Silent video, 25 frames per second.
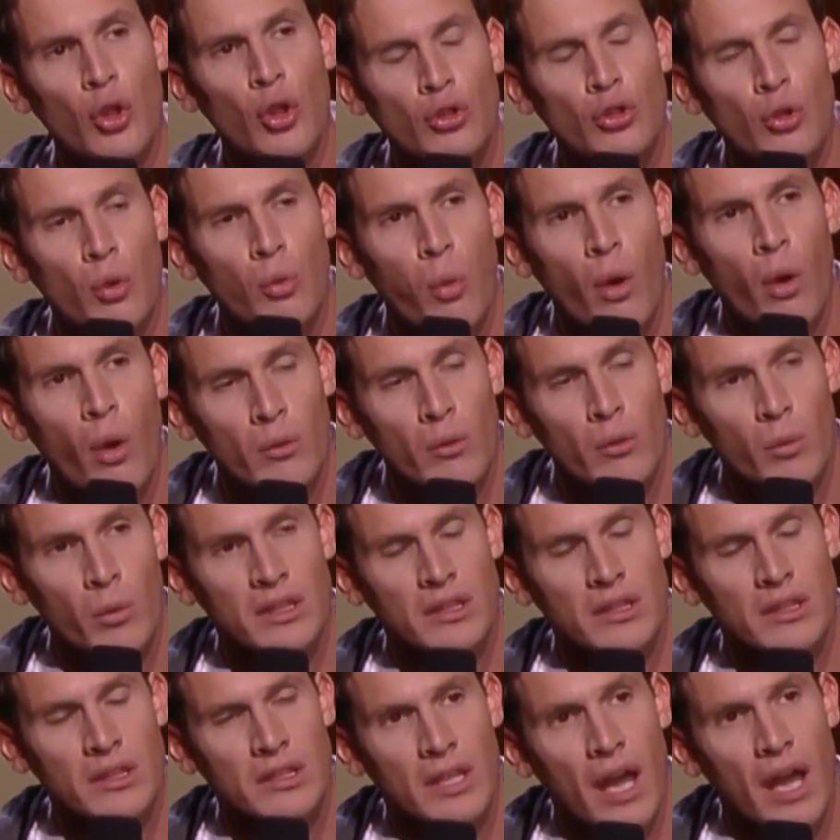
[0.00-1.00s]
The one
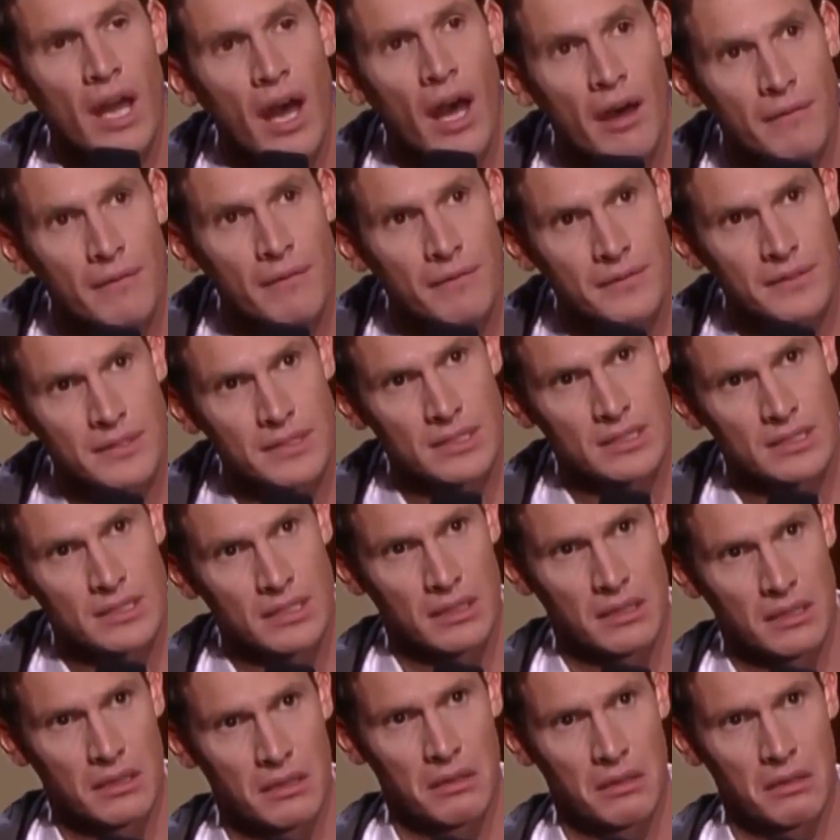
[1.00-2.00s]
with
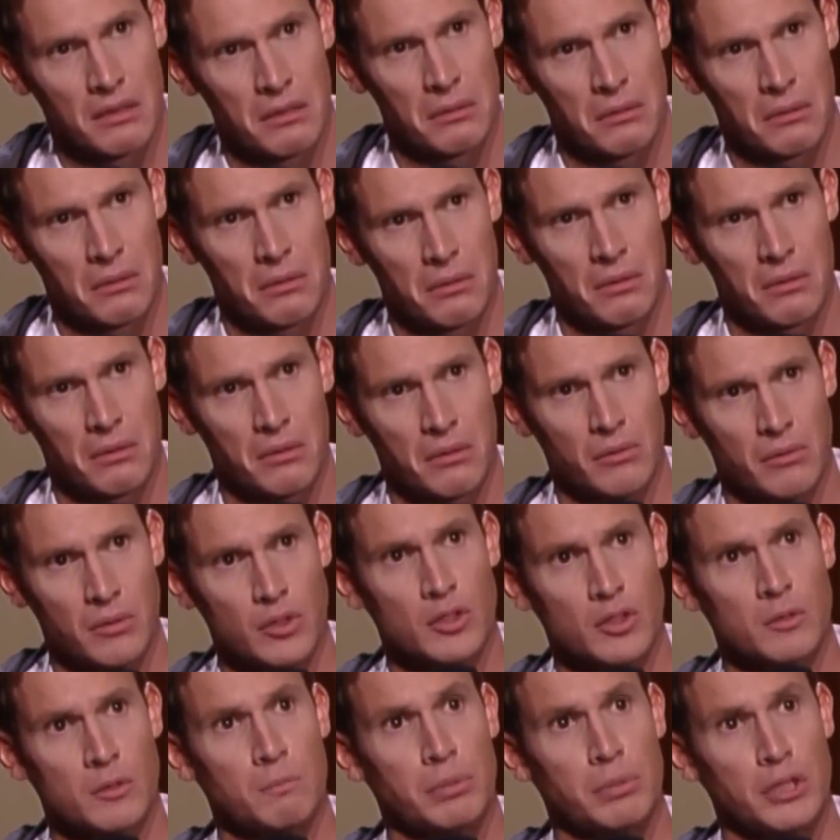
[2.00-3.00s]
doves.
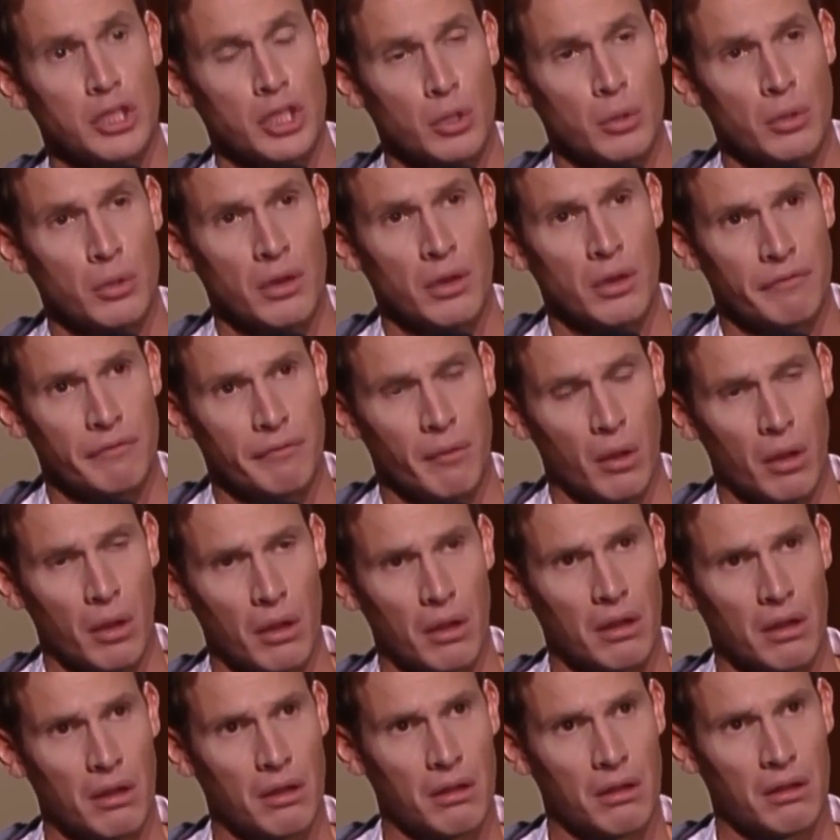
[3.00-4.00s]
It was
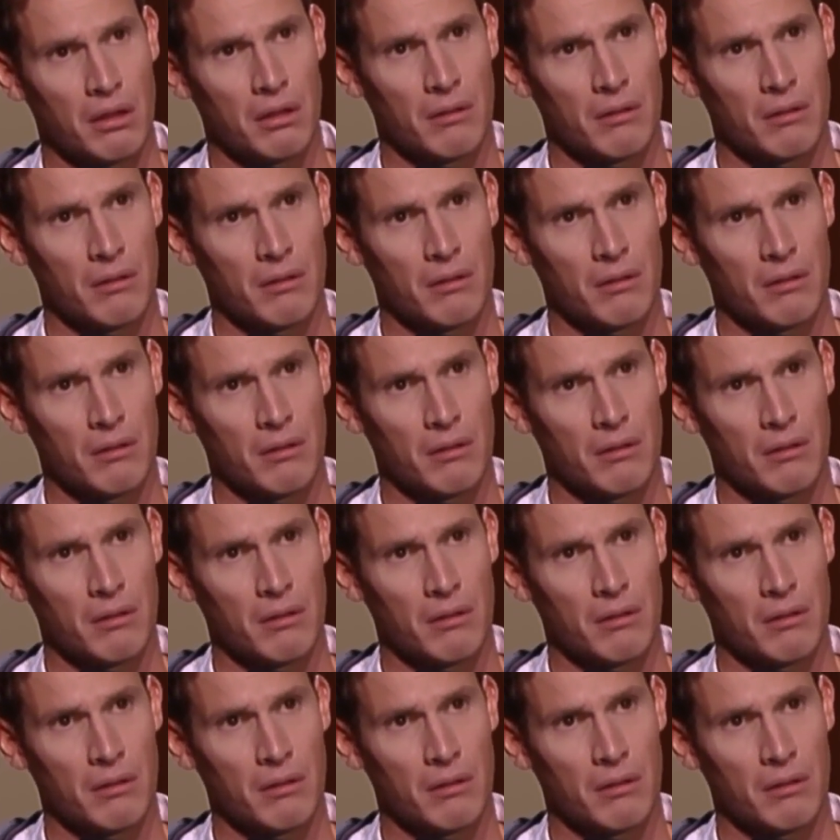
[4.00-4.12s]
beautiful.